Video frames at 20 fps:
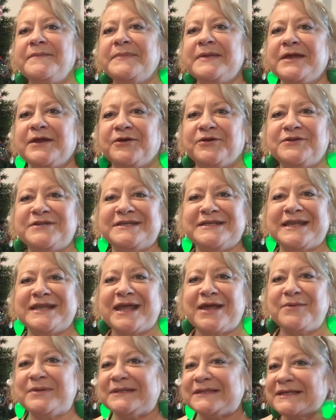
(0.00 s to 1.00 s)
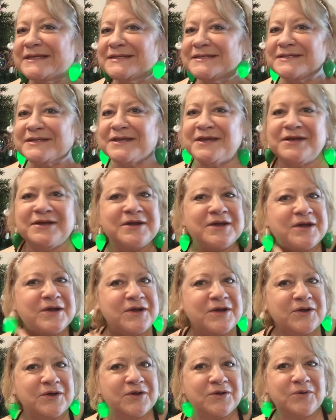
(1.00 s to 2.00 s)
Here today with these
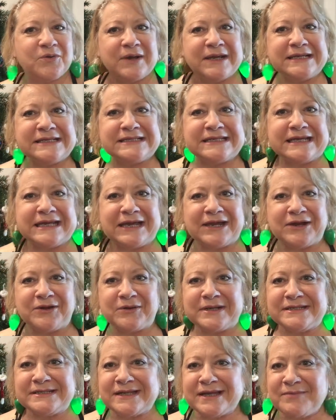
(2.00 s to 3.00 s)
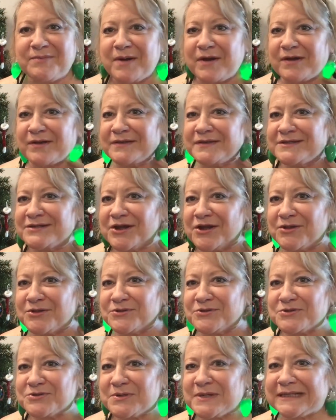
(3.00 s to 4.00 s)
crazy earrings I bought at the
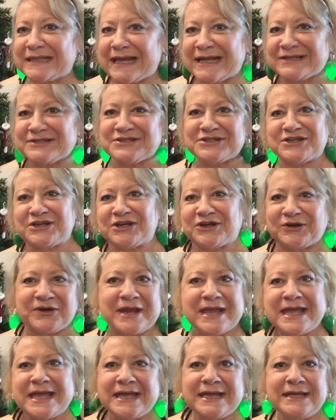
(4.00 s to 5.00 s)
Dollar Tree last year